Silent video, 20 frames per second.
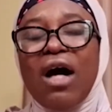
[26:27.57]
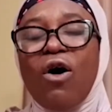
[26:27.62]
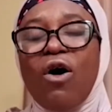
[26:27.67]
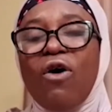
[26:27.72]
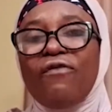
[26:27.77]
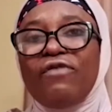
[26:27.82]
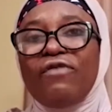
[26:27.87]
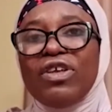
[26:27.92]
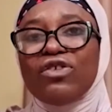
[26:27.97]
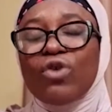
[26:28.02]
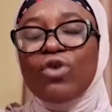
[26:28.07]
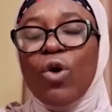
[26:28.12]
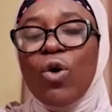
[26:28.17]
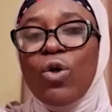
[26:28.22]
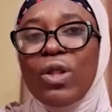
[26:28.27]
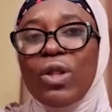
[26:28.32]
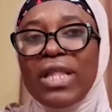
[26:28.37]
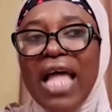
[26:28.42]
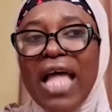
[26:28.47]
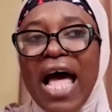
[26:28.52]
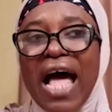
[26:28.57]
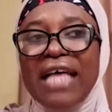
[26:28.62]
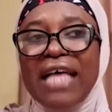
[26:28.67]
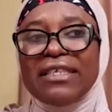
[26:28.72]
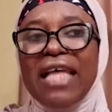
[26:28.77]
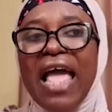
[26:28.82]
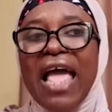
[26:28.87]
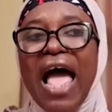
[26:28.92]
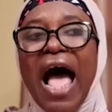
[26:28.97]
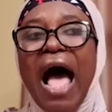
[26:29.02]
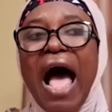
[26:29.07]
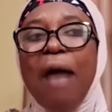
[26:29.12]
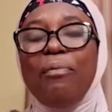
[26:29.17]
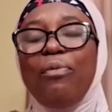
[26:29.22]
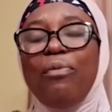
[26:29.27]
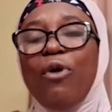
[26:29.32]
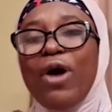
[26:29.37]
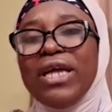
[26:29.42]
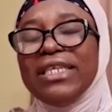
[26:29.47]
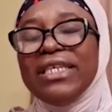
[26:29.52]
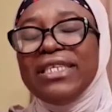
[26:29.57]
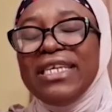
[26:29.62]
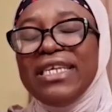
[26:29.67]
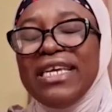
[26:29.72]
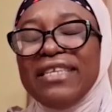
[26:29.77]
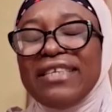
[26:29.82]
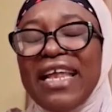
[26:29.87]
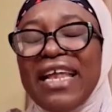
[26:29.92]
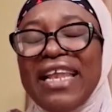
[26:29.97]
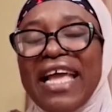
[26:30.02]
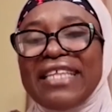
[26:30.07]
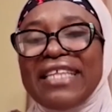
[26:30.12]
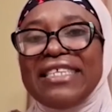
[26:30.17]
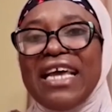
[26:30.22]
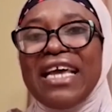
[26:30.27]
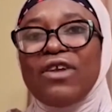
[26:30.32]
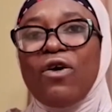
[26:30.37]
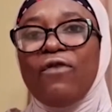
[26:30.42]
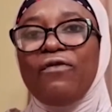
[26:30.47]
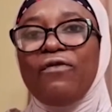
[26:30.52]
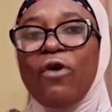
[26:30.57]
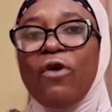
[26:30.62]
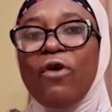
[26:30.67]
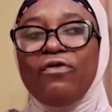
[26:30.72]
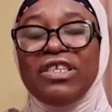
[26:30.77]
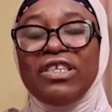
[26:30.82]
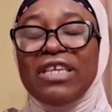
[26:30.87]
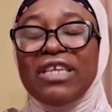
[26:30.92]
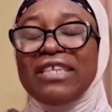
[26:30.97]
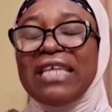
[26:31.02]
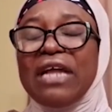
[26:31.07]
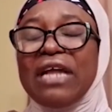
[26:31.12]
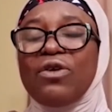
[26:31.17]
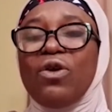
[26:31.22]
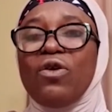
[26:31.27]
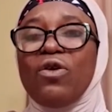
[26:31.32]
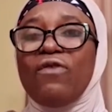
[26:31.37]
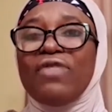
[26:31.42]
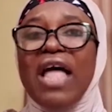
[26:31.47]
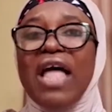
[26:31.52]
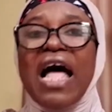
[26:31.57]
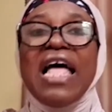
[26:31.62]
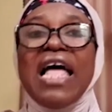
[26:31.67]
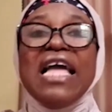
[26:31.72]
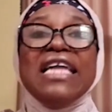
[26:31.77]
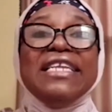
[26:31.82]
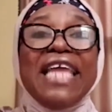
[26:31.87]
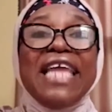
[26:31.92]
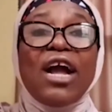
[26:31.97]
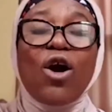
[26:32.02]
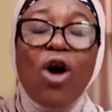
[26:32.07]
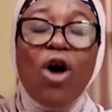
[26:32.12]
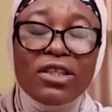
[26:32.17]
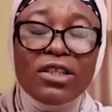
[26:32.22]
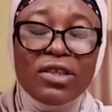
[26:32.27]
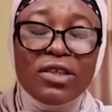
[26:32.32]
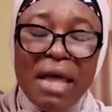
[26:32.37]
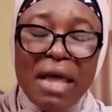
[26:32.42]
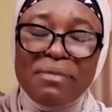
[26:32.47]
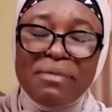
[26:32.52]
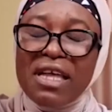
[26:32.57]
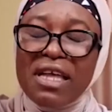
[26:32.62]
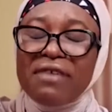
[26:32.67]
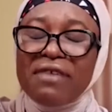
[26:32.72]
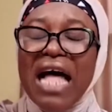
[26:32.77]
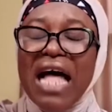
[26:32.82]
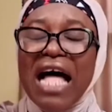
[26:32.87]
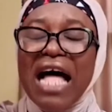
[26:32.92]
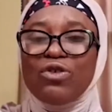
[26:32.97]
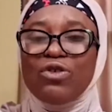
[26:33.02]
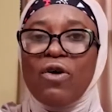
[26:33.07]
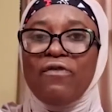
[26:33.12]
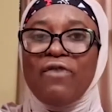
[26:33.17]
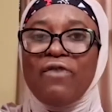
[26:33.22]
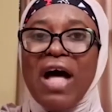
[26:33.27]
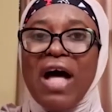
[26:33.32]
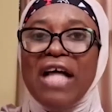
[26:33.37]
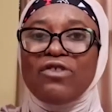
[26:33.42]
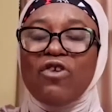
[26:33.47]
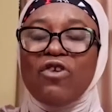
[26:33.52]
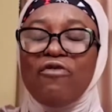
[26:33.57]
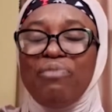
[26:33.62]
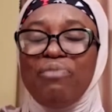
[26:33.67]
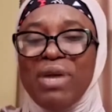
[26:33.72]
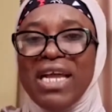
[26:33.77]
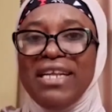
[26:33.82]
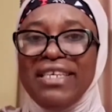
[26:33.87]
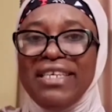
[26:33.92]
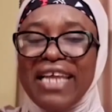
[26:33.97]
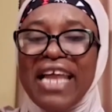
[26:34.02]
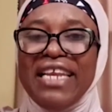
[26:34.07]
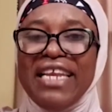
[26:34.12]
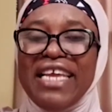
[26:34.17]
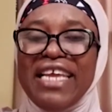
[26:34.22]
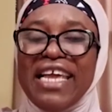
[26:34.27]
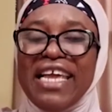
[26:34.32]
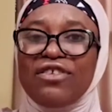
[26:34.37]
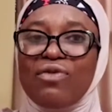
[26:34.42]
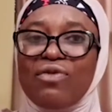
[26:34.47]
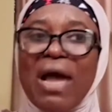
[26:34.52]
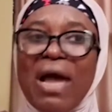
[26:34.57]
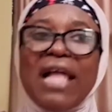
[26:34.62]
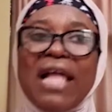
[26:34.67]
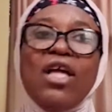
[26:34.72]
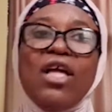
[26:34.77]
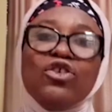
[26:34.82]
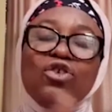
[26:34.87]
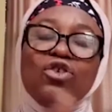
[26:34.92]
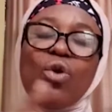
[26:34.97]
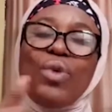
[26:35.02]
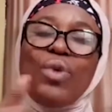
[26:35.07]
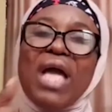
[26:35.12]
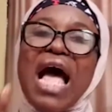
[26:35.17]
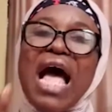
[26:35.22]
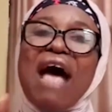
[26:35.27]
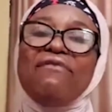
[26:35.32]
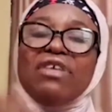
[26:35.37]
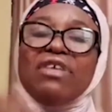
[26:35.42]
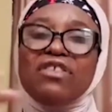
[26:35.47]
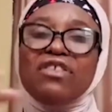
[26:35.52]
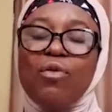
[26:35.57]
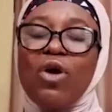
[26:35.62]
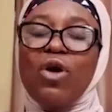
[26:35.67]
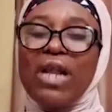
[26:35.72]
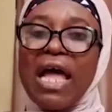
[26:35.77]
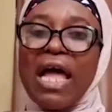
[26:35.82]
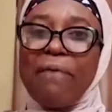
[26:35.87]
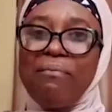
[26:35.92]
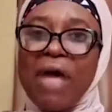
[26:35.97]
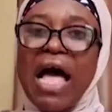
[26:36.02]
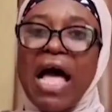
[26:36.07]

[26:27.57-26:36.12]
office holders, appointees, elected officials, and all of that, they cut themselves out of being delegates, right? So we have a smaller